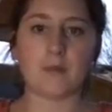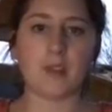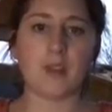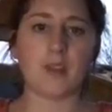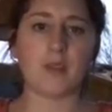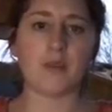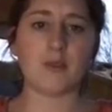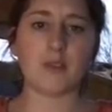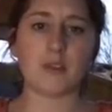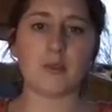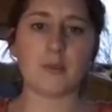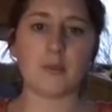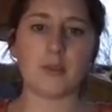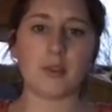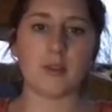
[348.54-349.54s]
So it's just
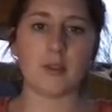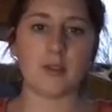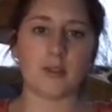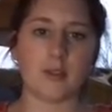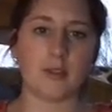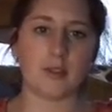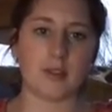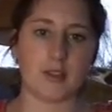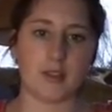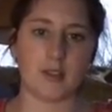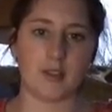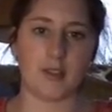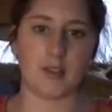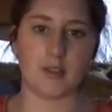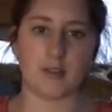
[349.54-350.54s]
more
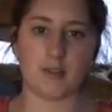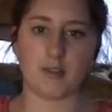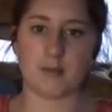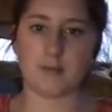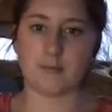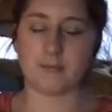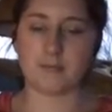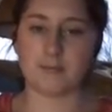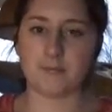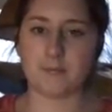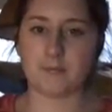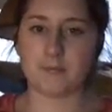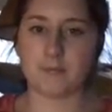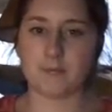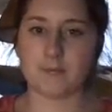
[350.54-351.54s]
serious.
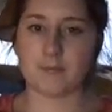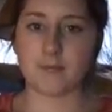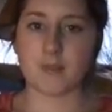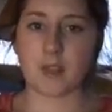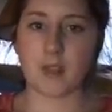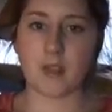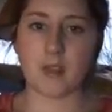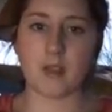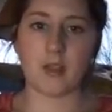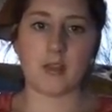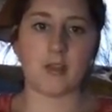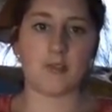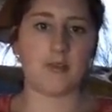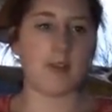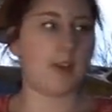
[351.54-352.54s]
I think
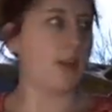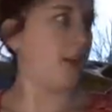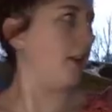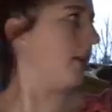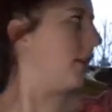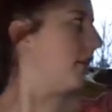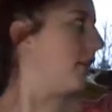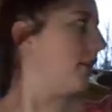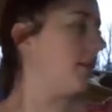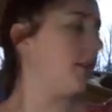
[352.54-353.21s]
it's very dark,